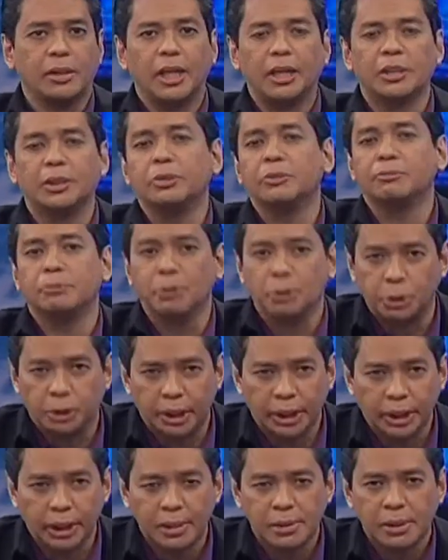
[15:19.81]
Thank you for
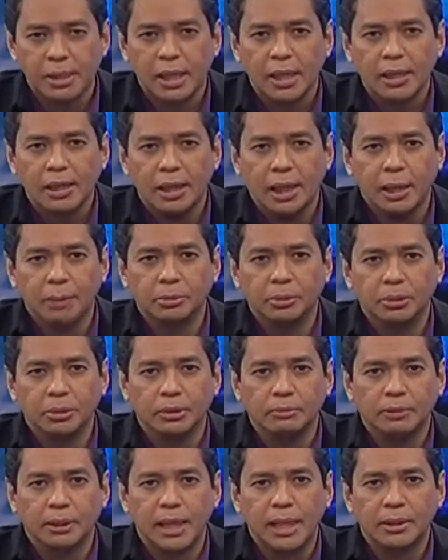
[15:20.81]
joining us. I'm
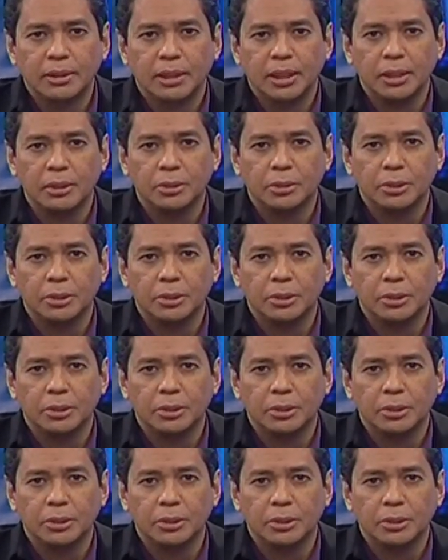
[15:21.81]
Tony Velasquez.